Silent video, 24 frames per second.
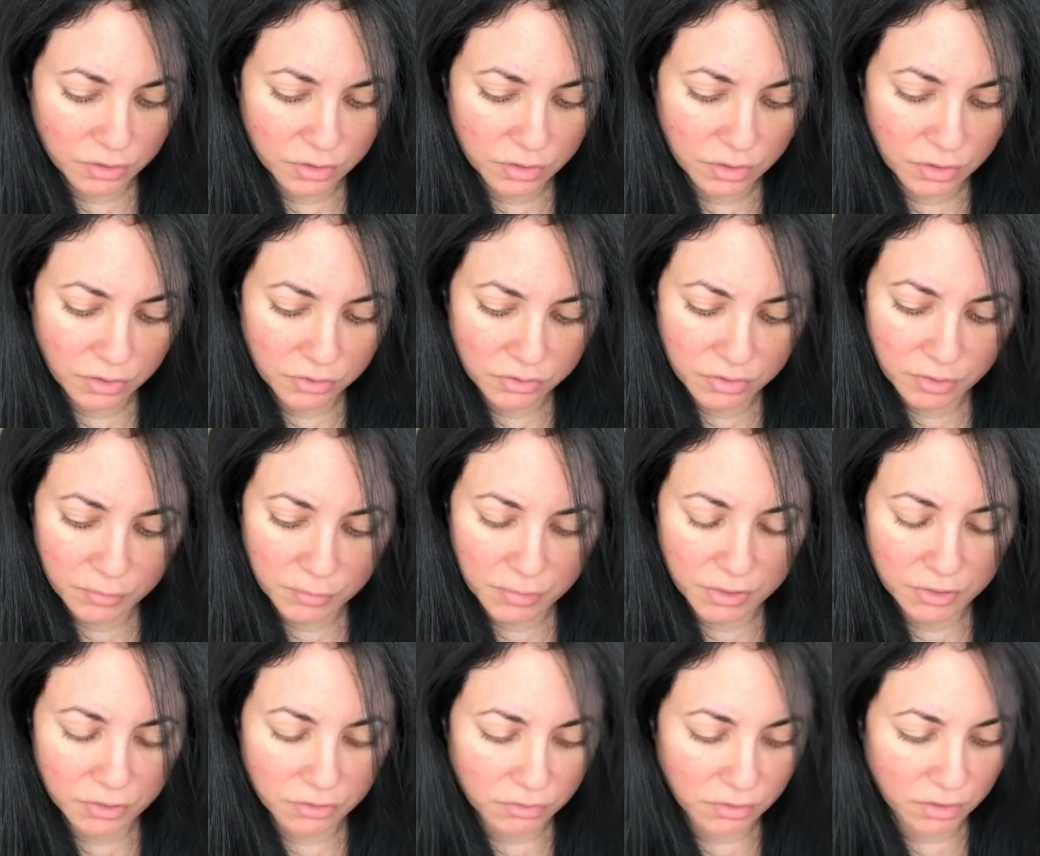how's the
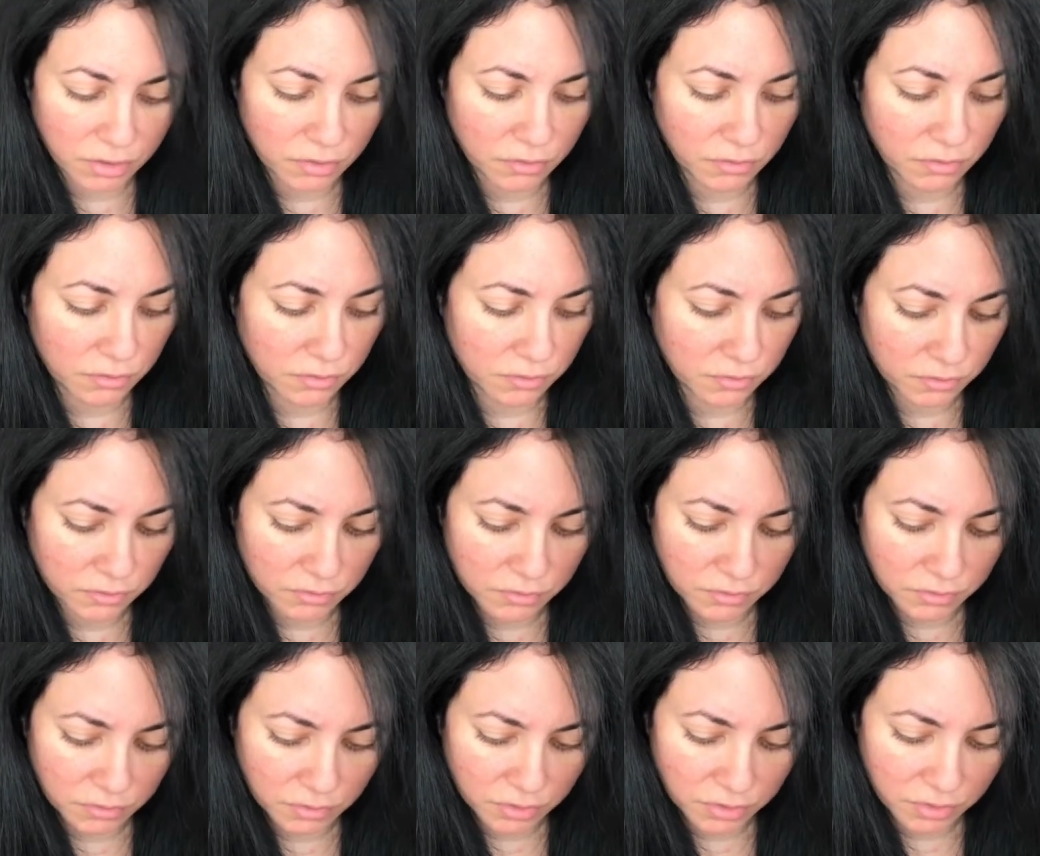battery going?
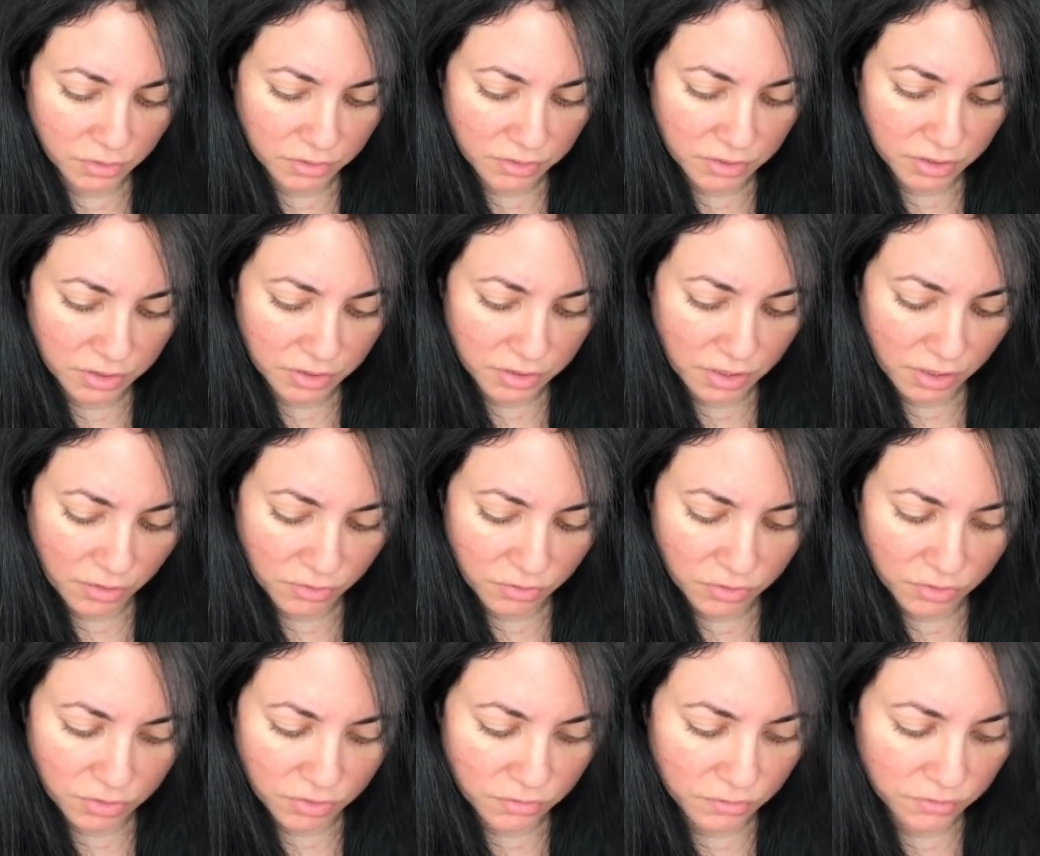Does it
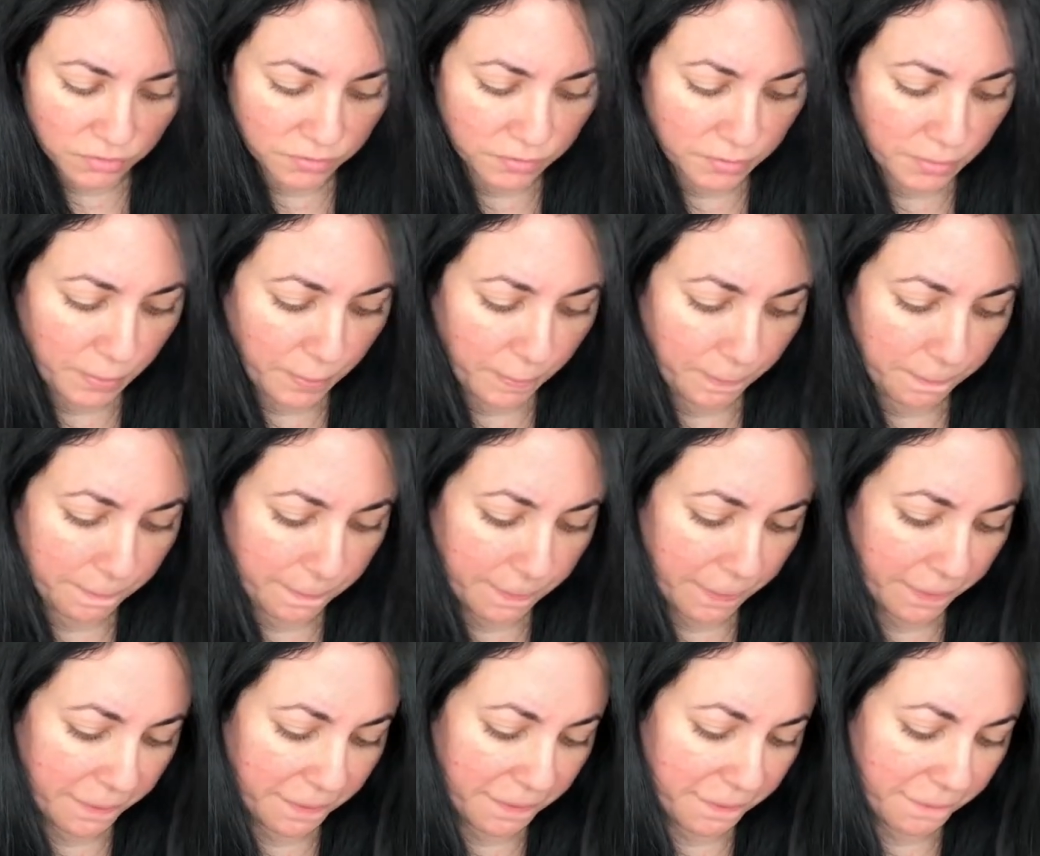tell you?
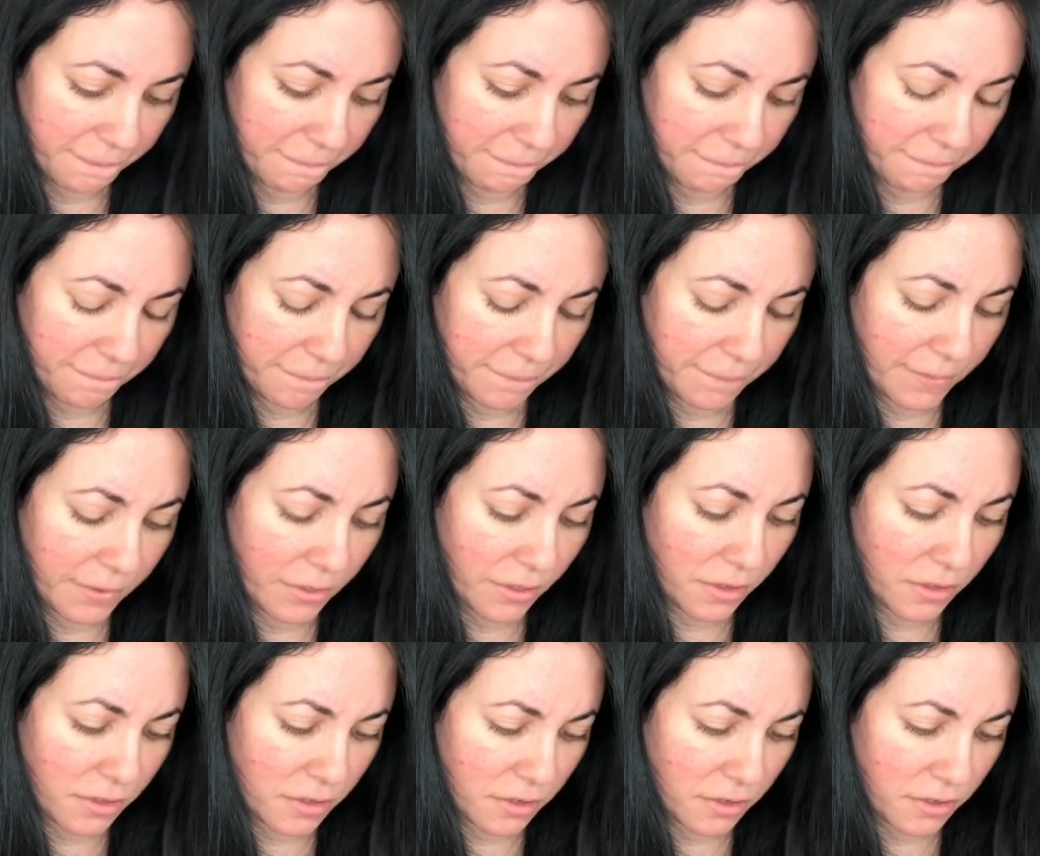
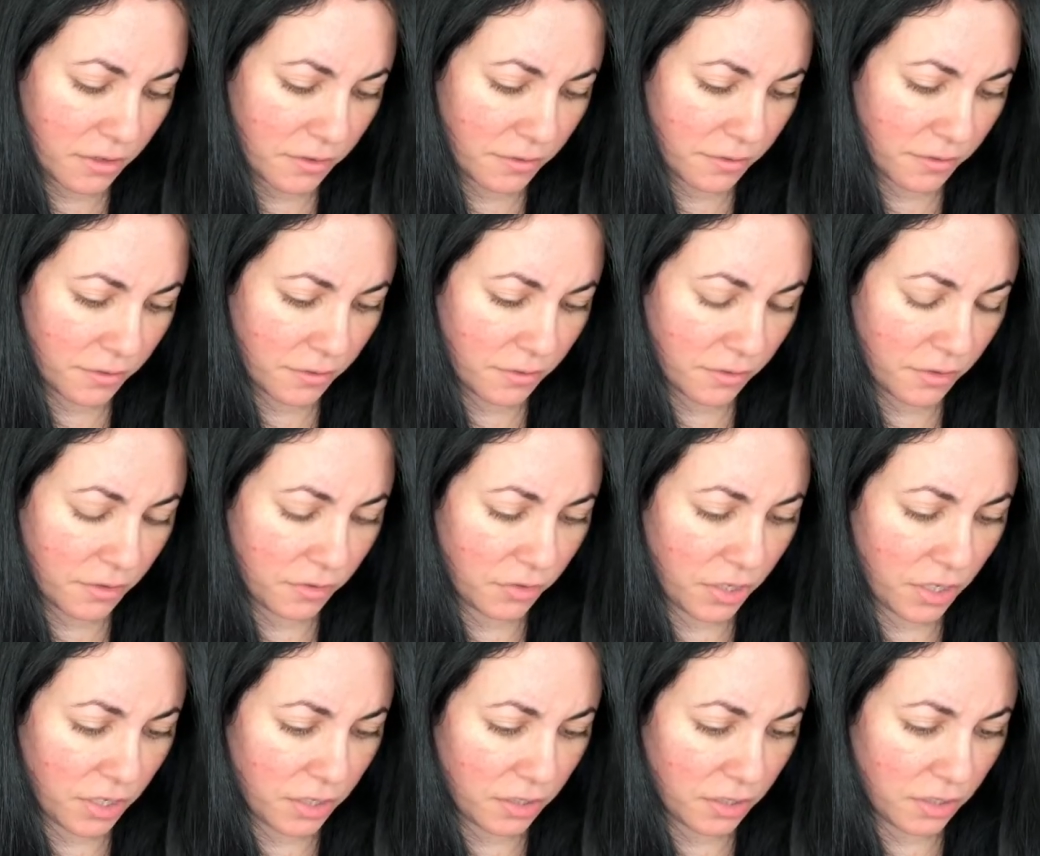Oh
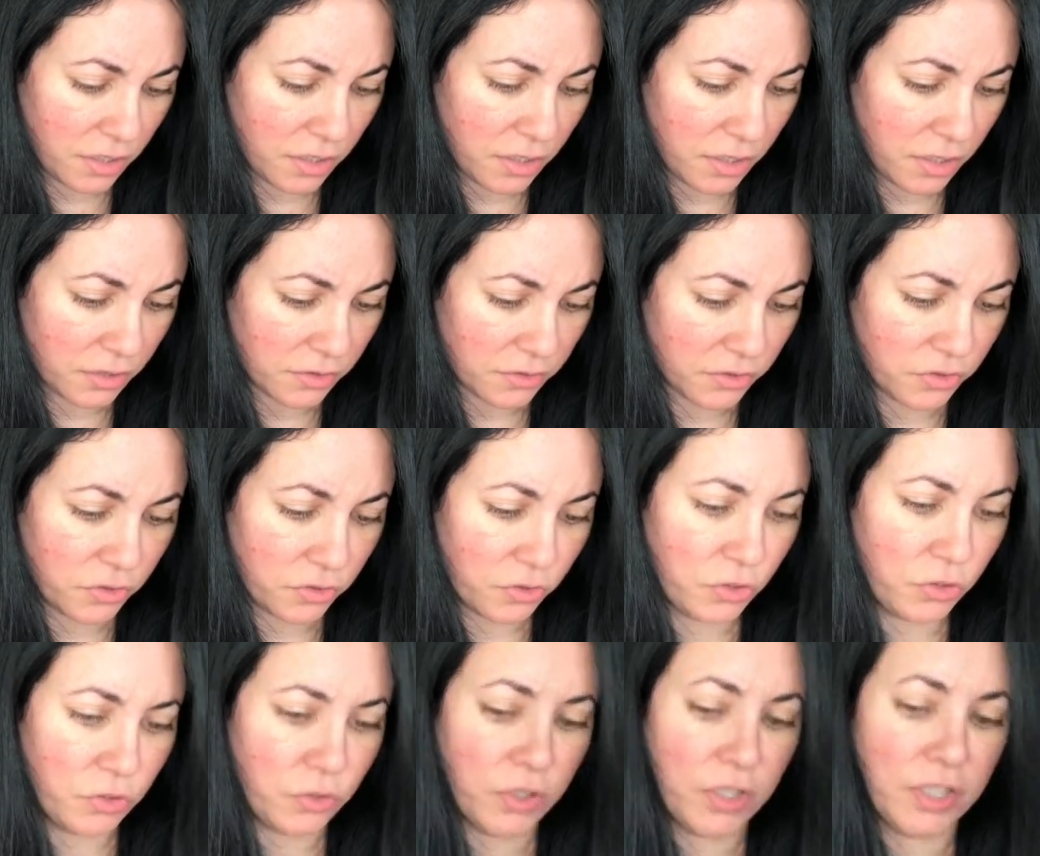yeah. So
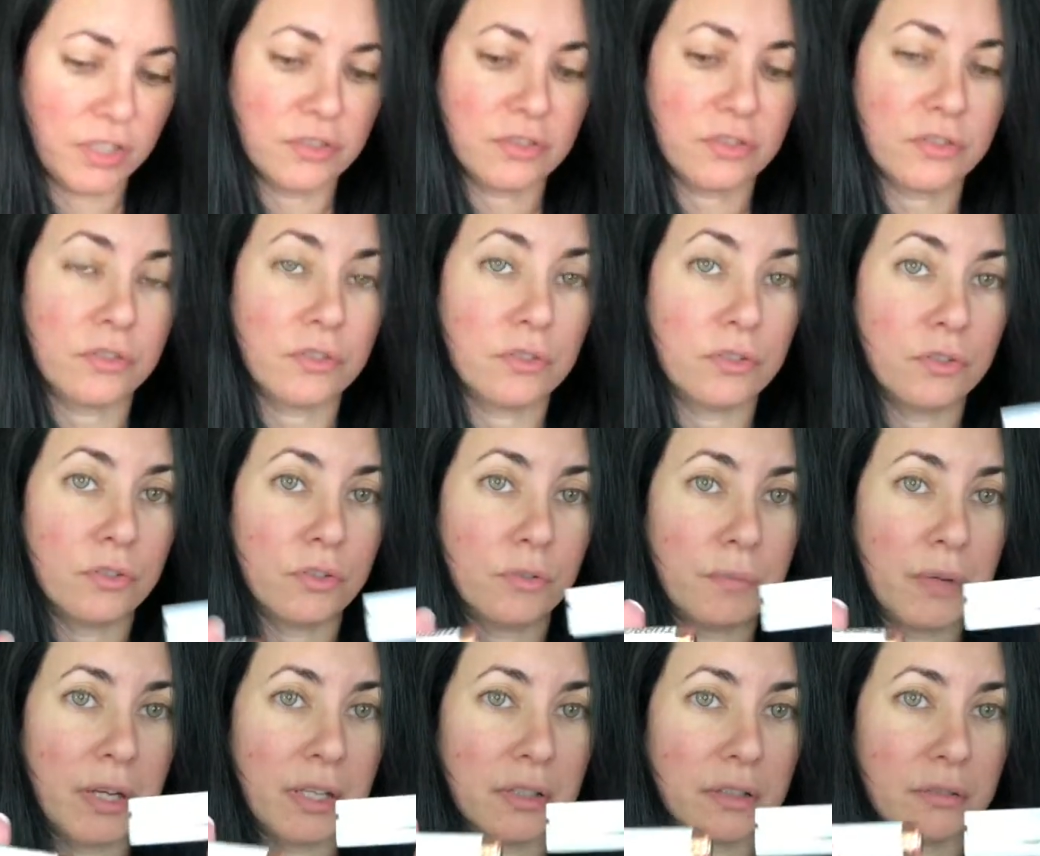you insert
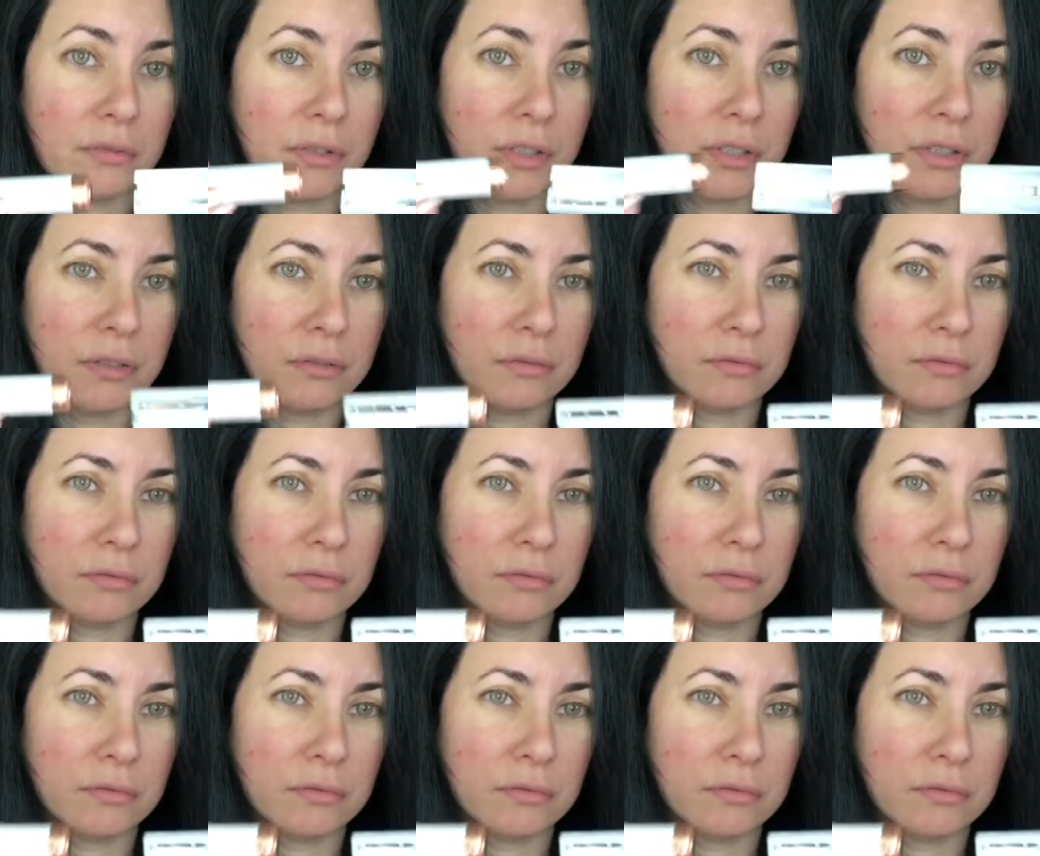your battery